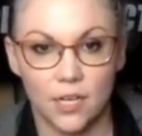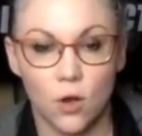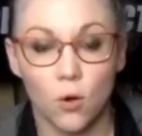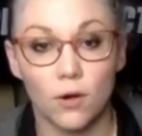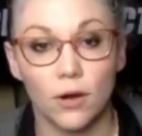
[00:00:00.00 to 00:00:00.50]

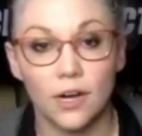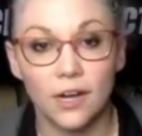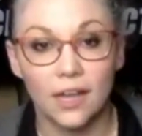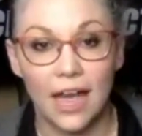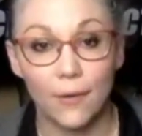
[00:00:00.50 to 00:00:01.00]
Or
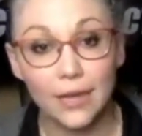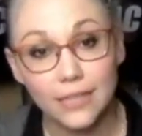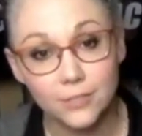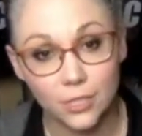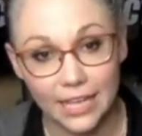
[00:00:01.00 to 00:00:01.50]
how I like
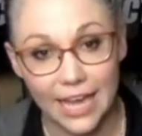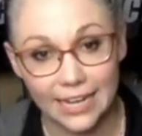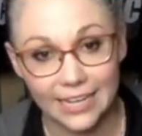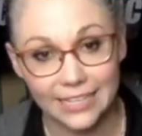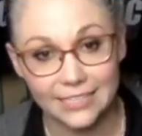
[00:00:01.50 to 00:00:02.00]
to look at it
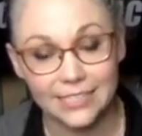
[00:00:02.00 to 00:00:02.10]
is